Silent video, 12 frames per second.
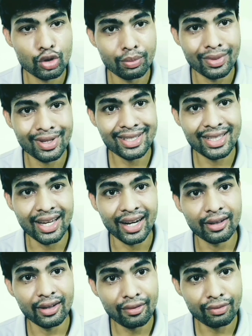which means
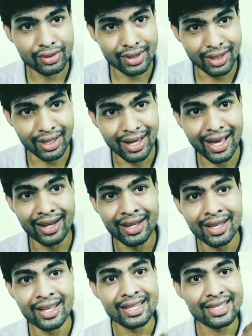that if
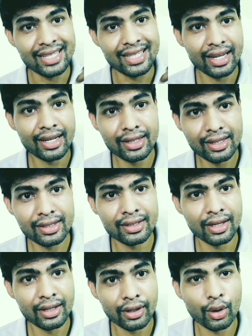an salary
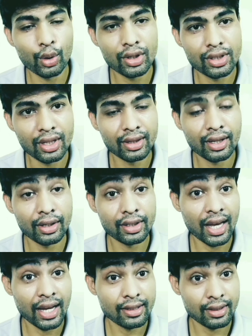is increasing, the
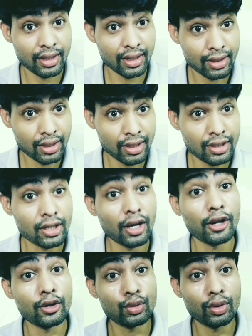tax rate is
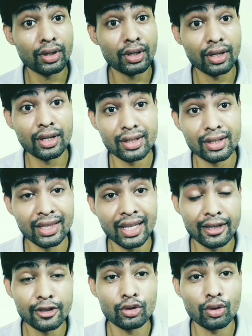also increasing.
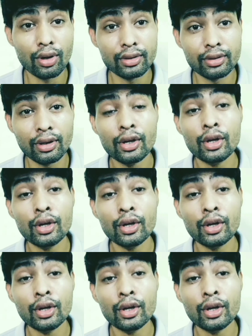That is called the